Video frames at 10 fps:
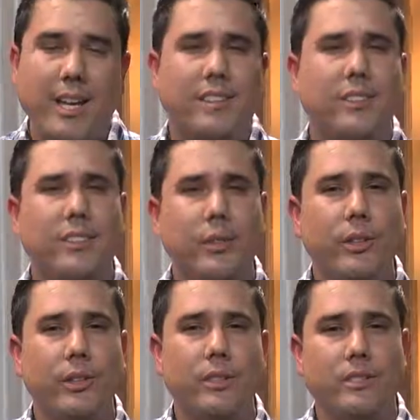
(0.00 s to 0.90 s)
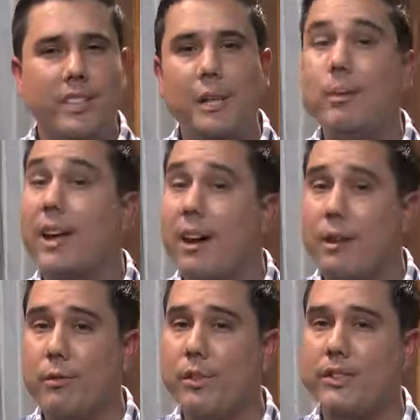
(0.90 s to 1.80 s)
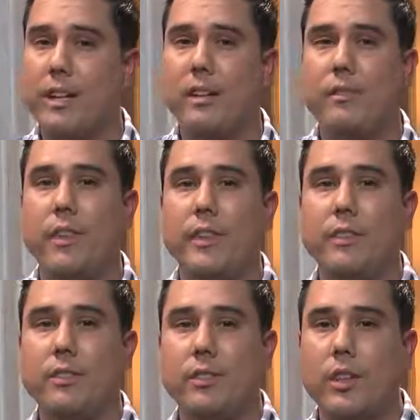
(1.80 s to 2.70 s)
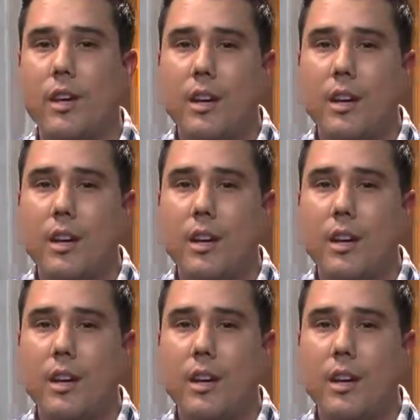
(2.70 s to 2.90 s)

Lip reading: it's still good to keep an eye out for these kind of things.